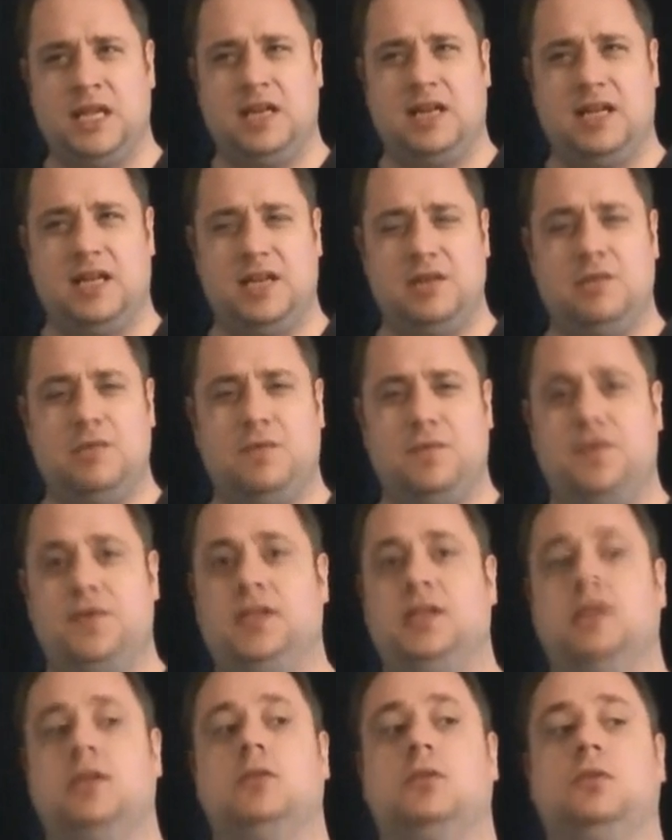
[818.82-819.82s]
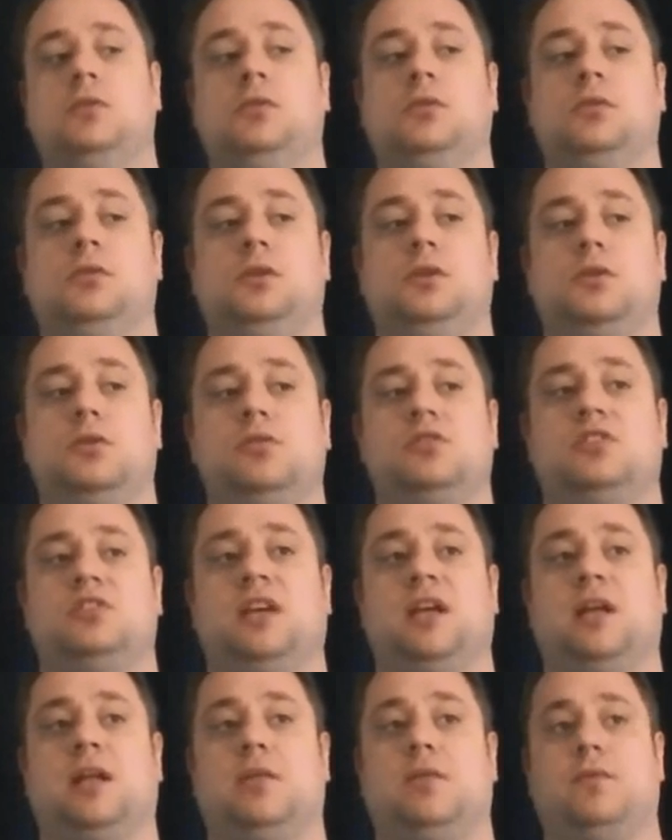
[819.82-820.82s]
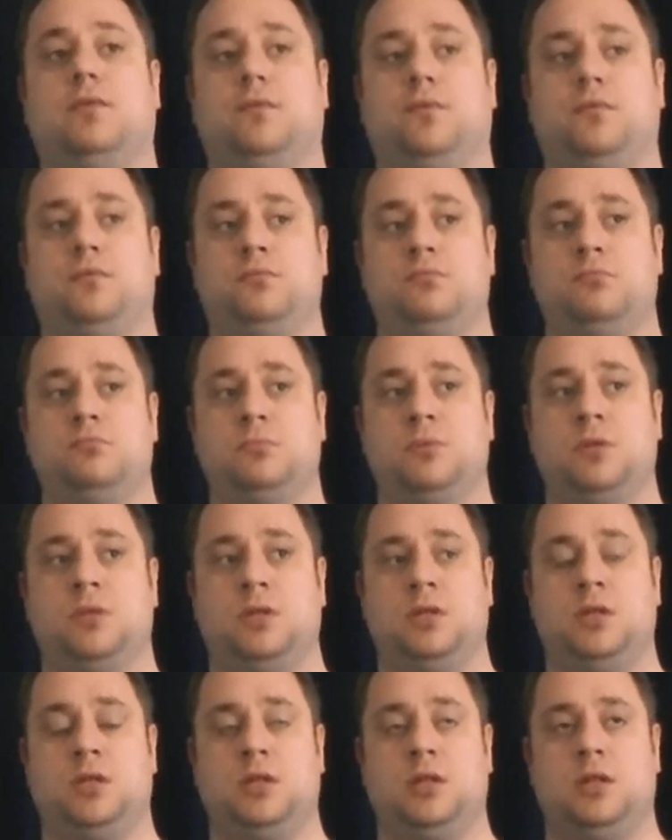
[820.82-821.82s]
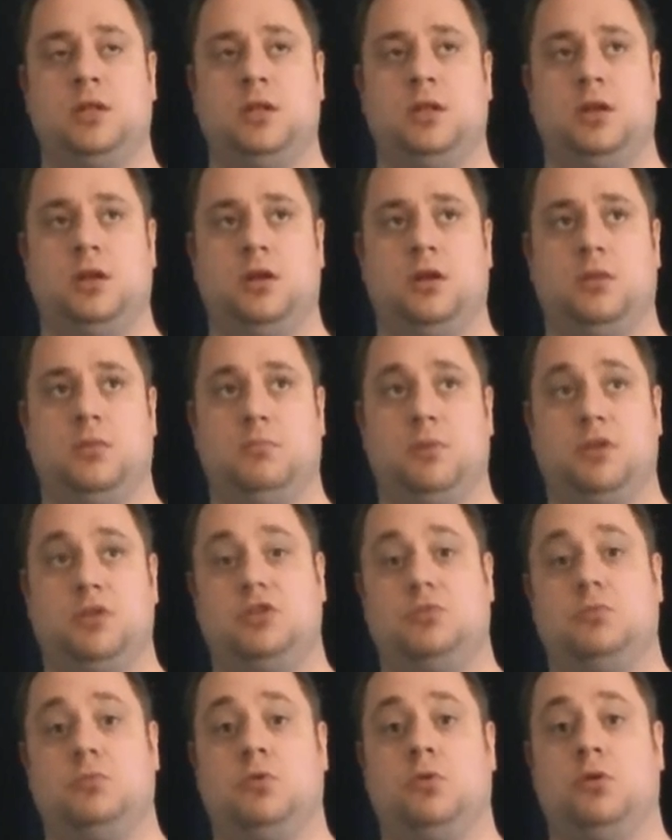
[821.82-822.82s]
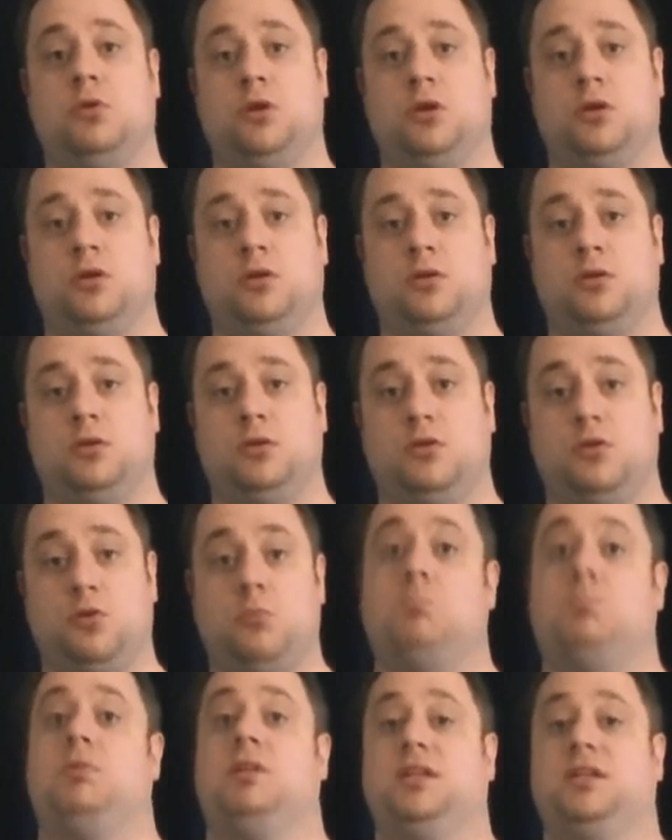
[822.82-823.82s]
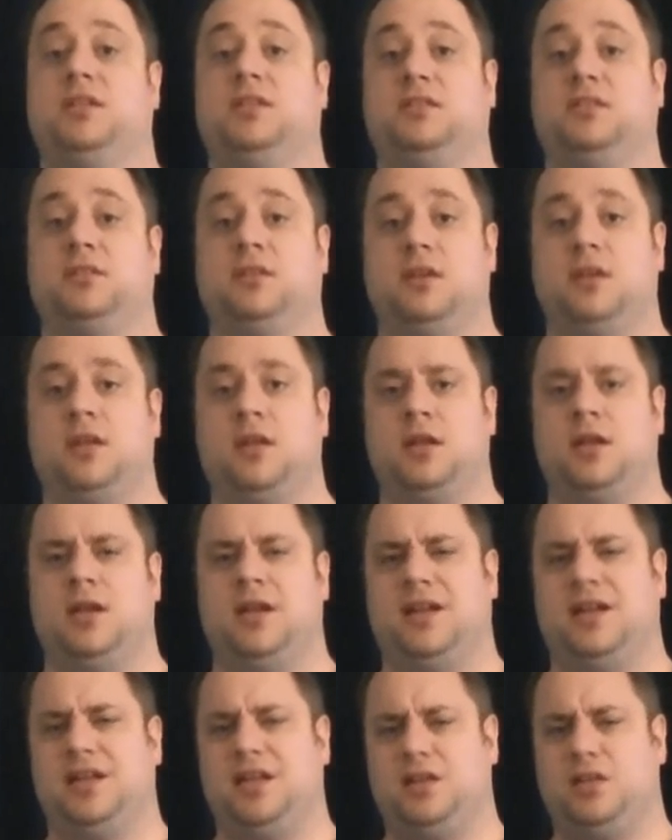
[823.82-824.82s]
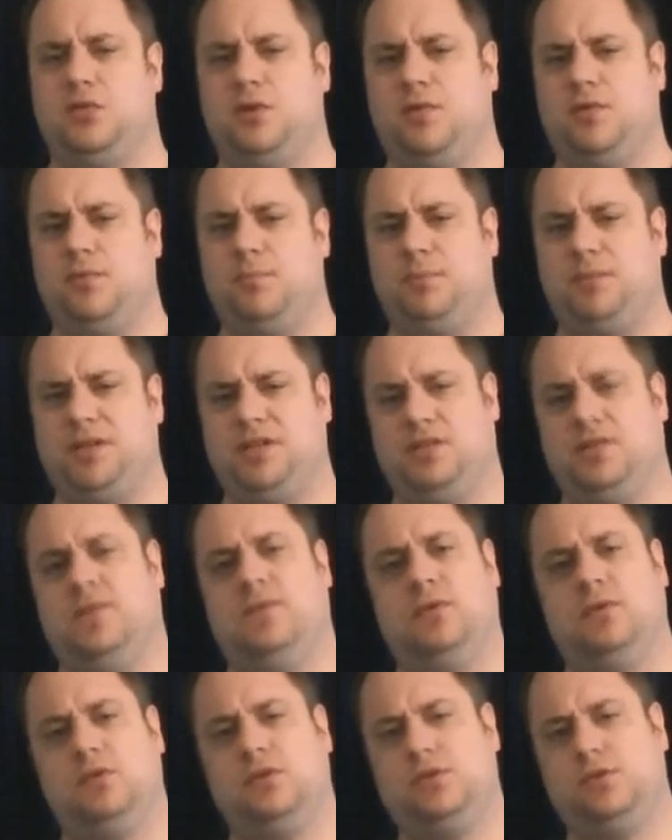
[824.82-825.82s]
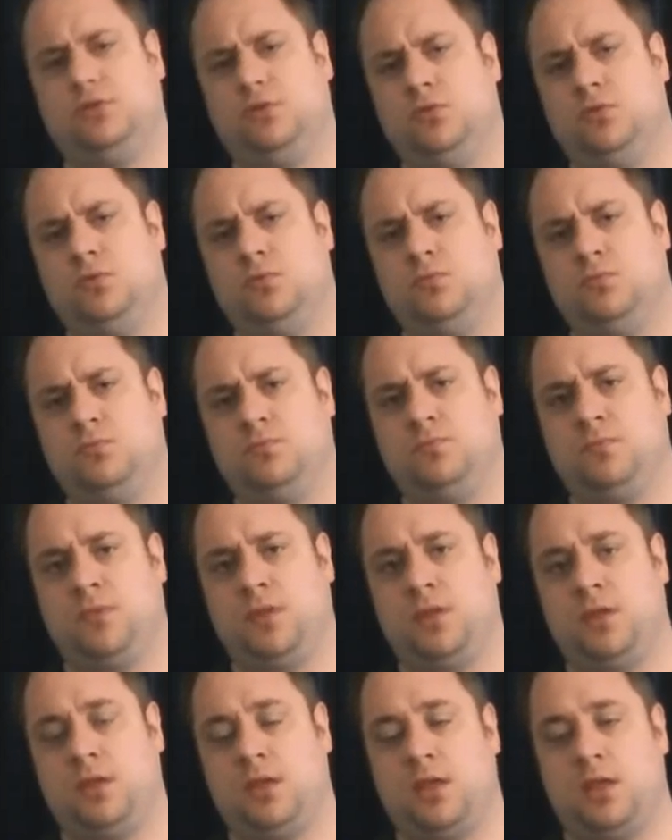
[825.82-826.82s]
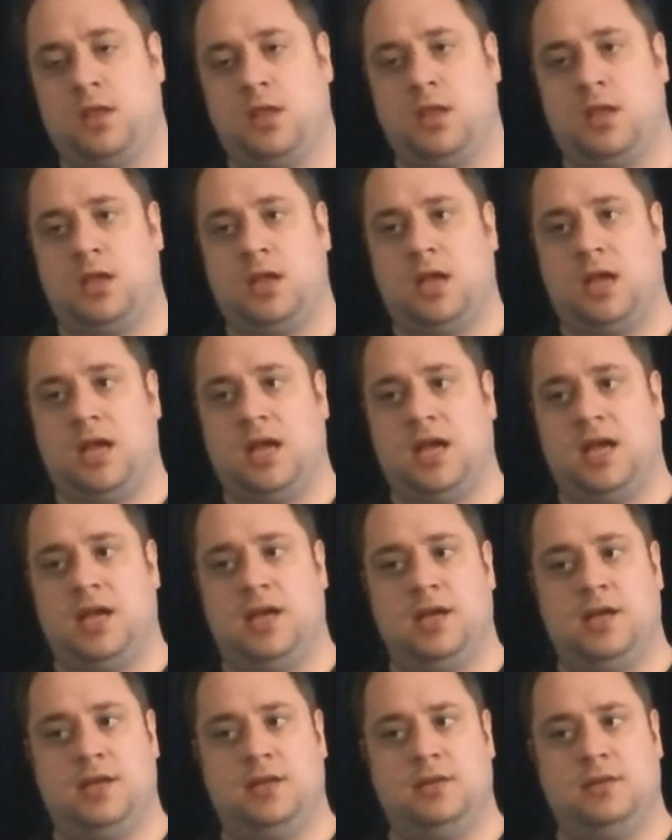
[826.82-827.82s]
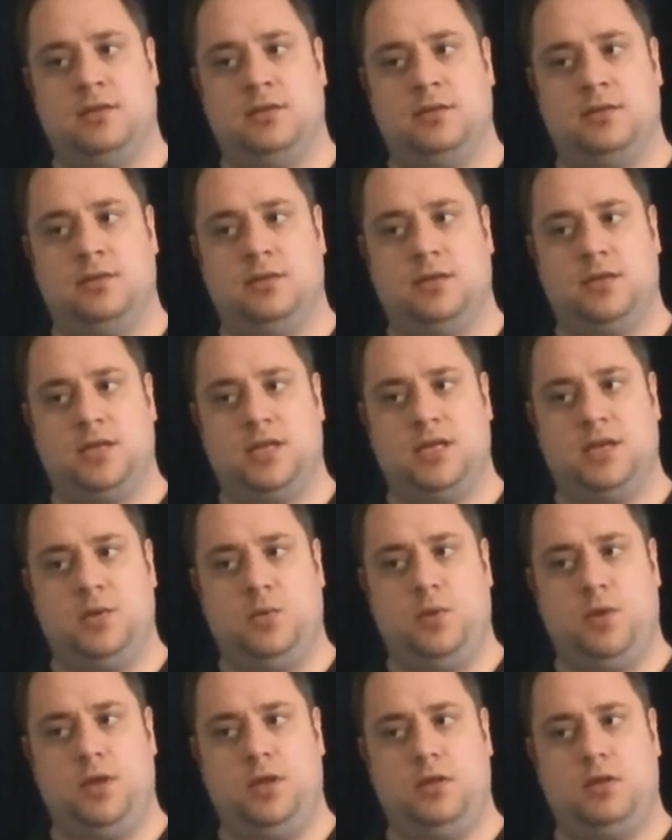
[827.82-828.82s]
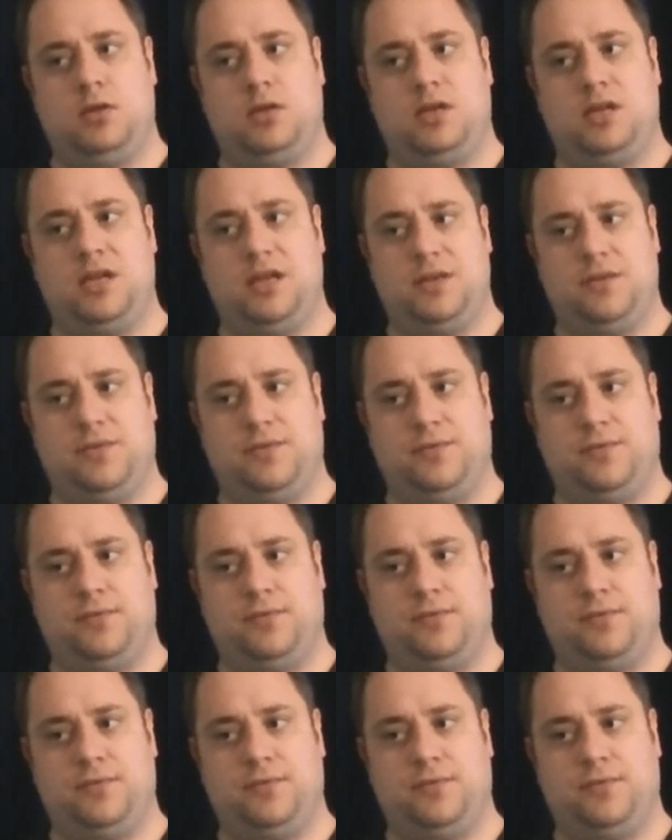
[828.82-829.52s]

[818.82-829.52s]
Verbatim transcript: Then you feel yourself uh, much more complete and then you have a passion for the truth. And he will give